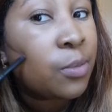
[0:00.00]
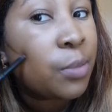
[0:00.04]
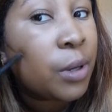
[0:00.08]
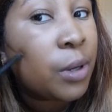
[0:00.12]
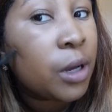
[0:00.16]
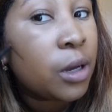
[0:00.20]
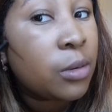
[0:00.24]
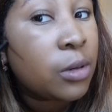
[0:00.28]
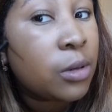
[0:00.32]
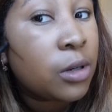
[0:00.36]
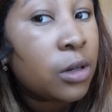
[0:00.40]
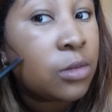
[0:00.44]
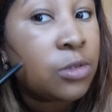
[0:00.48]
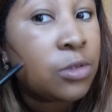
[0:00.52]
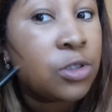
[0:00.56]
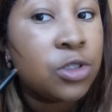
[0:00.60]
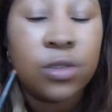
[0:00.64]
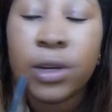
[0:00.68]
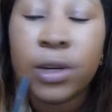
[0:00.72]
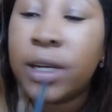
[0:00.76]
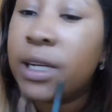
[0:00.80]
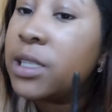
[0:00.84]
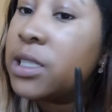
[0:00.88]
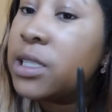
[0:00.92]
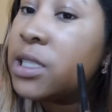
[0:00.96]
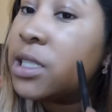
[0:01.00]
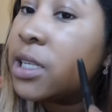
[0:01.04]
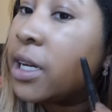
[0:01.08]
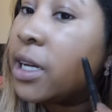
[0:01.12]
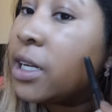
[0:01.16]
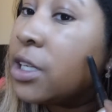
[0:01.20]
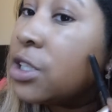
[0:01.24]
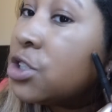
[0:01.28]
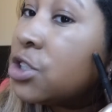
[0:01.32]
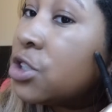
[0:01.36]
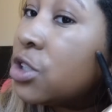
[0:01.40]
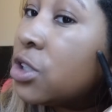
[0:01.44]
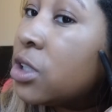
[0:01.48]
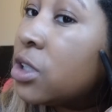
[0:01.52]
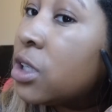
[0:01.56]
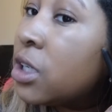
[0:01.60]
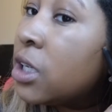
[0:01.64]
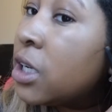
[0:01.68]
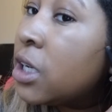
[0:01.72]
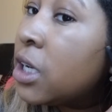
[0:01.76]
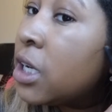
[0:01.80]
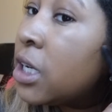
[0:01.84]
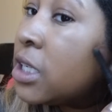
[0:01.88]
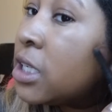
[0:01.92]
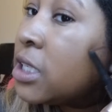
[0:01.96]
Birmingham train station.
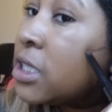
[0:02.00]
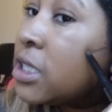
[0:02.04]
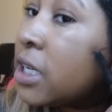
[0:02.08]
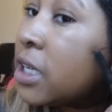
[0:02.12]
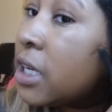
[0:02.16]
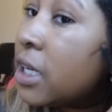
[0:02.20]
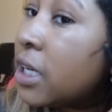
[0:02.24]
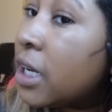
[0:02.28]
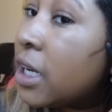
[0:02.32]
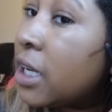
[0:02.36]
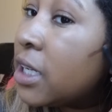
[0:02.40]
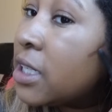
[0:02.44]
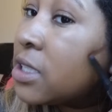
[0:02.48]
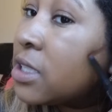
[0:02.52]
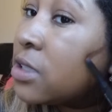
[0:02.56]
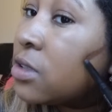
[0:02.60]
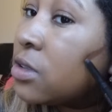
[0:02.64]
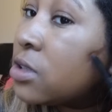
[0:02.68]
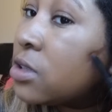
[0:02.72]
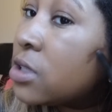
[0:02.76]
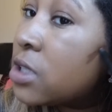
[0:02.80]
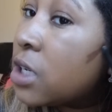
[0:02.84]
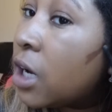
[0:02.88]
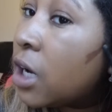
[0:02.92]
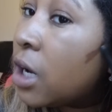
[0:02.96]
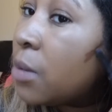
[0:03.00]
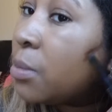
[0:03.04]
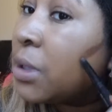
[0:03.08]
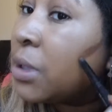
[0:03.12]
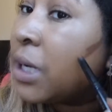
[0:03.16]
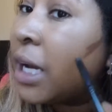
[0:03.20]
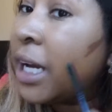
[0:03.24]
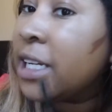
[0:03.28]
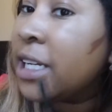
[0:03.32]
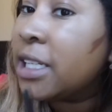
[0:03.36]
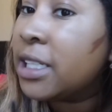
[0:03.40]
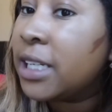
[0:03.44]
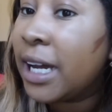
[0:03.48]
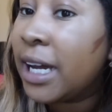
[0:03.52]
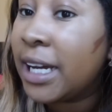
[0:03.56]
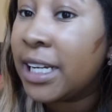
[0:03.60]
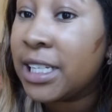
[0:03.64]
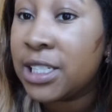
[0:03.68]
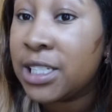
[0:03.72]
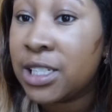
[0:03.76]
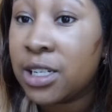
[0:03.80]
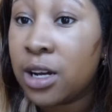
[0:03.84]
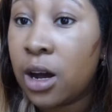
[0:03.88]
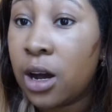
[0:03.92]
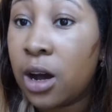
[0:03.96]
Seeing that it's also like, but that
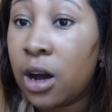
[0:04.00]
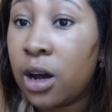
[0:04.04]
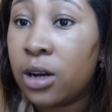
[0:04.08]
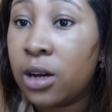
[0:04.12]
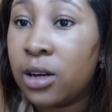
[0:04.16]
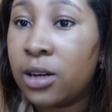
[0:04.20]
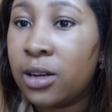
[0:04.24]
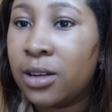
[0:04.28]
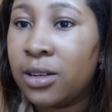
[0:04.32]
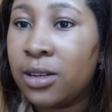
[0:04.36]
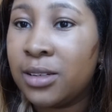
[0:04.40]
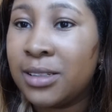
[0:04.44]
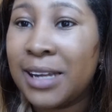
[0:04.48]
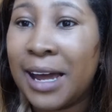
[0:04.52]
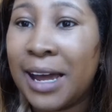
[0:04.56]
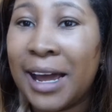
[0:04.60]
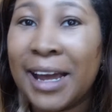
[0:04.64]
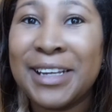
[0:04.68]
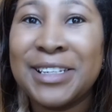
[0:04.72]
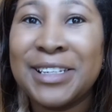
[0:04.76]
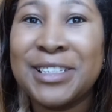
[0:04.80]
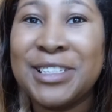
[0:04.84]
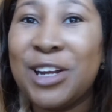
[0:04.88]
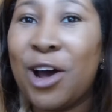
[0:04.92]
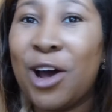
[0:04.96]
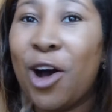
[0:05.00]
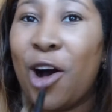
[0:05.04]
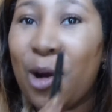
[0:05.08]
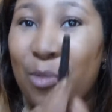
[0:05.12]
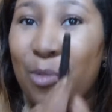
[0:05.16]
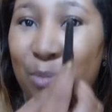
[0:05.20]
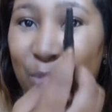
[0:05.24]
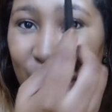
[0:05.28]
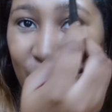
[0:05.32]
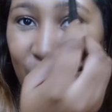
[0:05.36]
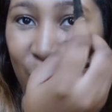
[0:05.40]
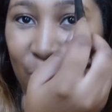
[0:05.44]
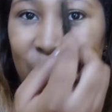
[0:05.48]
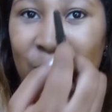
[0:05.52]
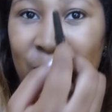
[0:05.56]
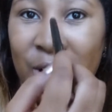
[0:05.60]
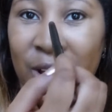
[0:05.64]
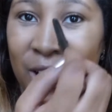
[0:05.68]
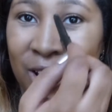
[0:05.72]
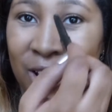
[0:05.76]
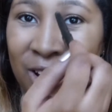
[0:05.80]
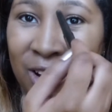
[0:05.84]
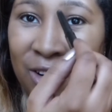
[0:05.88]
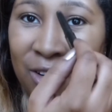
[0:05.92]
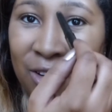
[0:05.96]
is dark. That is dark, bro.
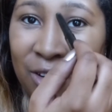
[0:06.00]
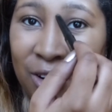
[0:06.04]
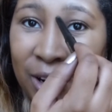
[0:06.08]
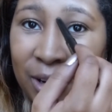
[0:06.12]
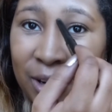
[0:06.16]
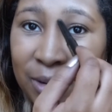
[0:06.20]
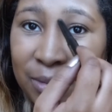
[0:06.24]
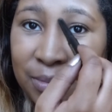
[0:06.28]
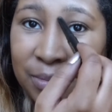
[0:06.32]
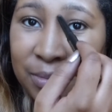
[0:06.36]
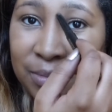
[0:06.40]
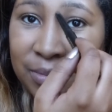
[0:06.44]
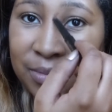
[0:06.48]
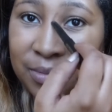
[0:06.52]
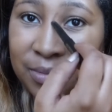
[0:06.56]
Right.